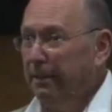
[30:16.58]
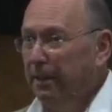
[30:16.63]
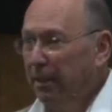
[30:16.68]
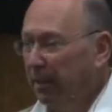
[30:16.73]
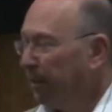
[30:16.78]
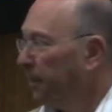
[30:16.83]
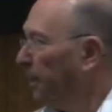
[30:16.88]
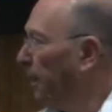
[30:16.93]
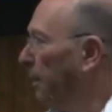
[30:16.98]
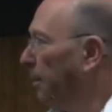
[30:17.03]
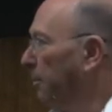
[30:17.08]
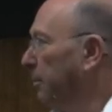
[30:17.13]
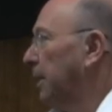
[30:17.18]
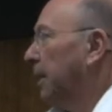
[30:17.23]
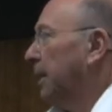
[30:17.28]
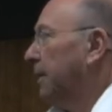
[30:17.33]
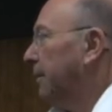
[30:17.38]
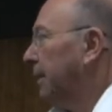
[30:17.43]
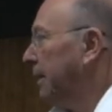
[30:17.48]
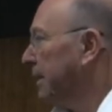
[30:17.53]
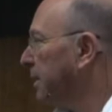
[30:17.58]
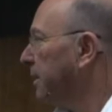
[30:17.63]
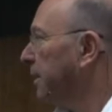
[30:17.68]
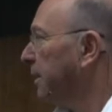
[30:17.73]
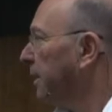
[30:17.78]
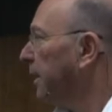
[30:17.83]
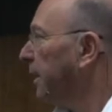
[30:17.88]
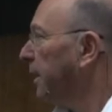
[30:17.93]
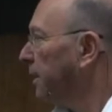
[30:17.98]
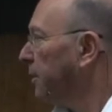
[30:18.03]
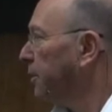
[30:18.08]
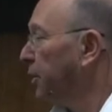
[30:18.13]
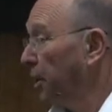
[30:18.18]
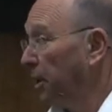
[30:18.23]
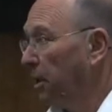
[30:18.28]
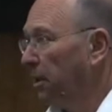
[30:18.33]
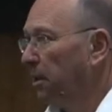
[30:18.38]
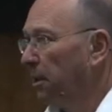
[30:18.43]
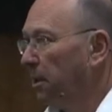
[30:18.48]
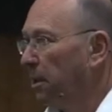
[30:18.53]
Yeah, I mean, that, that's an analogy.
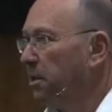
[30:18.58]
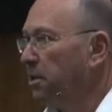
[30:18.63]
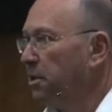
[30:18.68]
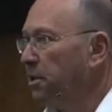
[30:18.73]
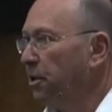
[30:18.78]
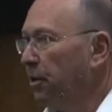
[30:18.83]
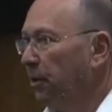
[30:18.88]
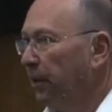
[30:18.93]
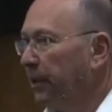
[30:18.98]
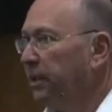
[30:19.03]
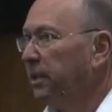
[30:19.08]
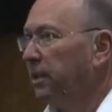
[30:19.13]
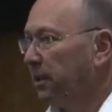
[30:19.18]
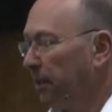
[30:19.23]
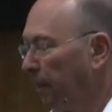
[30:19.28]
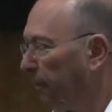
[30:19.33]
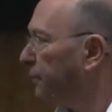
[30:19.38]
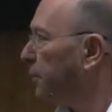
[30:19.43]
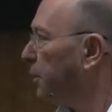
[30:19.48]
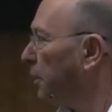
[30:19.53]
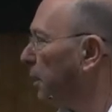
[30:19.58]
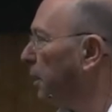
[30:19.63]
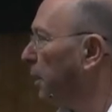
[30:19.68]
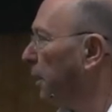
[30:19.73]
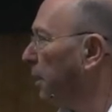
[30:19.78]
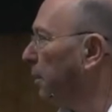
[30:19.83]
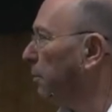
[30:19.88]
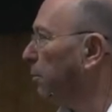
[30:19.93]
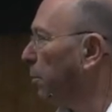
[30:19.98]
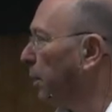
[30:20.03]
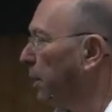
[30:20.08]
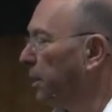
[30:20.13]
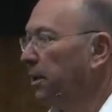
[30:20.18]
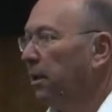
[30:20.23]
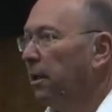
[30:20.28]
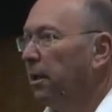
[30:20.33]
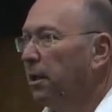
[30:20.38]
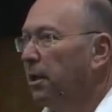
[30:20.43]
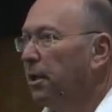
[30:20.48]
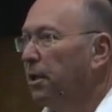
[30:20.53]
You know, it's a tough journey, but
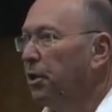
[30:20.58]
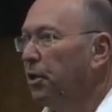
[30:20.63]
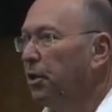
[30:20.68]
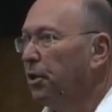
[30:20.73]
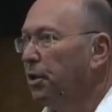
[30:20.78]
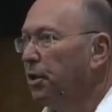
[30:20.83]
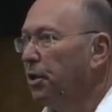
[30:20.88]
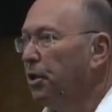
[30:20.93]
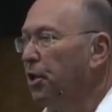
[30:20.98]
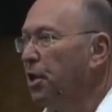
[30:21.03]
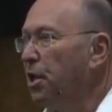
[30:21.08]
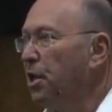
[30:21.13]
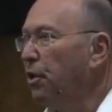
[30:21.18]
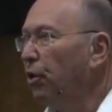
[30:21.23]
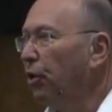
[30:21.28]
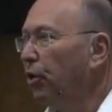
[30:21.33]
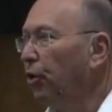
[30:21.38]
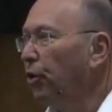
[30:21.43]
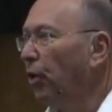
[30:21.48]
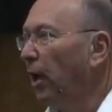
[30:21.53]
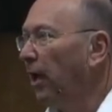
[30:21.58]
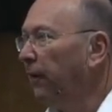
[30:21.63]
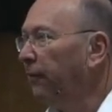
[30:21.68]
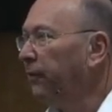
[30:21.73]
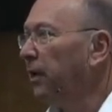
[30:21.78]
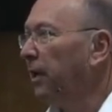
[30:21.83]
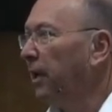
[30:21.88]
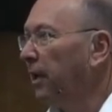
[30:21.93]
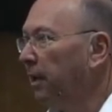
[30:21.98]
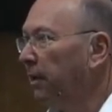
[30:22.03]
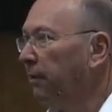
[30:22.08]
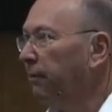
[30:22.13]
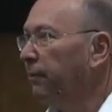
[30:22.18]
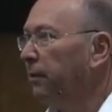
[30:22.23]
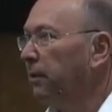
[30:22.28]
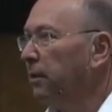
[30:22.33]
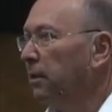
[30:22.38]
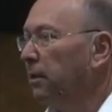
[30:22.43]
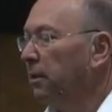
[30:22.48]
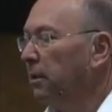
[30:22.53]
you, you, you have to have,
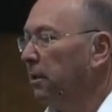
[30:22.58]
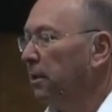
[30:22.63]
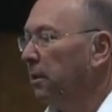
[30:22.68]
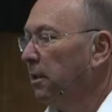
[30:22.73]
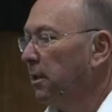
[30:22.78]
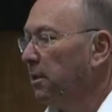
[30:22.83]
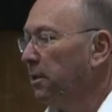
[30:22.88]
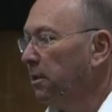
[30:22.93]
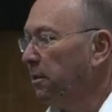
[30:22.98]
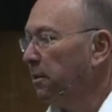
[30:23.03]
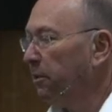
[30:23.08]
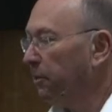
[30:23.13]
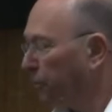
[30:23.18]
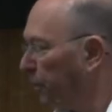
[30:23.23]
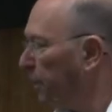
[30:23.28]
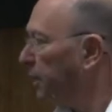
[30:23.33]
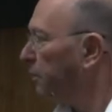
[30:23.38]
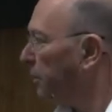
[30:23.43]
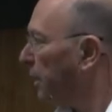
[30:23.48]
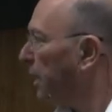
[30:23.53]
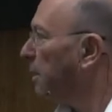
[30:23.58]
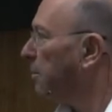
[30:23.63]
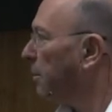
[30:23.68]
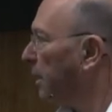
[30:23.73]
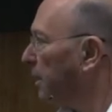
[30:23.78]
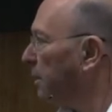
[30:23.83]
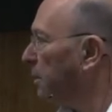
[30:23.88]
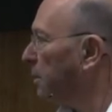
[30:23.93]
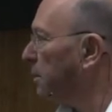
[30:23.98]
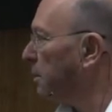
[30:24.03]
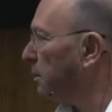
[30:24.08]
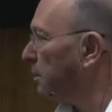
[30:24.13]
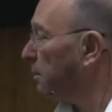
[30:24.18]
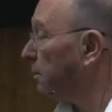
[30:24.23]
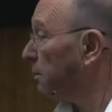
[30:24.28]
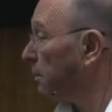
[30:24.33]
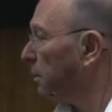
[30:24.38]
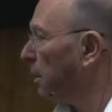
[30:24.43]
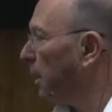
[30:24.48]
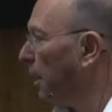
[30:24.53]
you know, grit really matters.
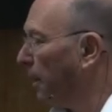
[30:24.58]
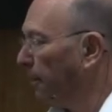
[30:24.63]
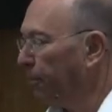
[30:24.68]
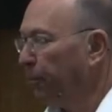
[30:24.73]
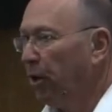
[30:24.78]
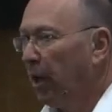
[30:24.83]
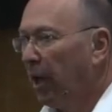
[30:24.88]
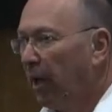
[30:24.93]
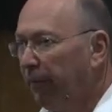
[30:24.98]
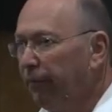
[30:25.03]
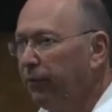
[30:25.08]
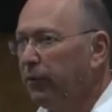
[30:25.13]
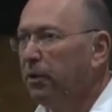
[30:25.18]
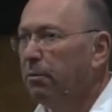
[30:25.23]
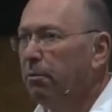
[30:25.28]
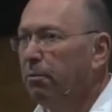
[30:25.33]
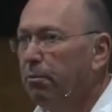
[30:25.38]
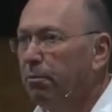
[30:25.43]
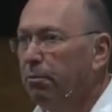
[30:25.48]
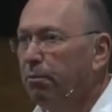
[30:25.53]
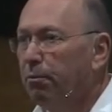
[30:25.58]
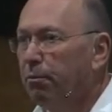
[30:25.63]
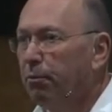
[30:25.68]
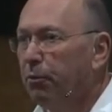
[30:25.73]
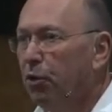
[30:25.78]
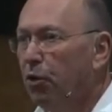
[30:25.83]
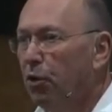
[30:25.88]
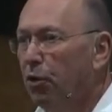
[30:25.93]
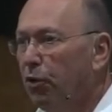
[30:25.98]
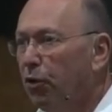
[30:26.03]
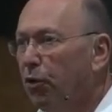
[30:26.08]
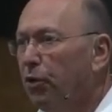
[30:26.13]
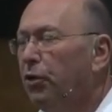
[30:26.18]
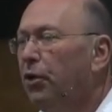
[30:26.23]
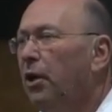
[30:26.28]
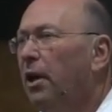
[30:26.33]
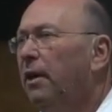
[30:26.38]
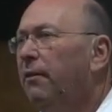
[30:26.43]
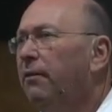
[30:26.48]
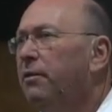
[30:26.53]
Um, you, have to, you, you, you
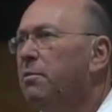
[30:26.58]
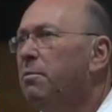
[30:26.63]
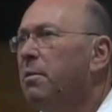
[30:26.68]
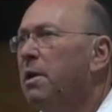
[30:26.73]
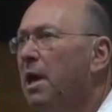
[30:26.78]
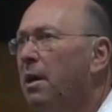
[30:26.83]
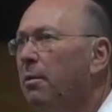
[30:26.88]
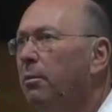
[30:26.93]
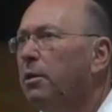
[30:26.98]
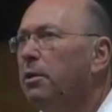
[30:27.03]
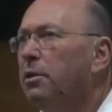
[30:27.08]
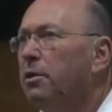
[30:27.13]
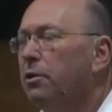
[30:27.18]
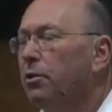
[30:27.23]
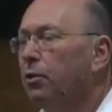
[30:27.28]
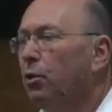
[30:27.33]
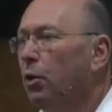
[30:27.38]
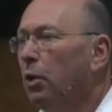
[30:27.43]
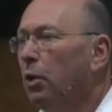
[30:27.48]
have to be able to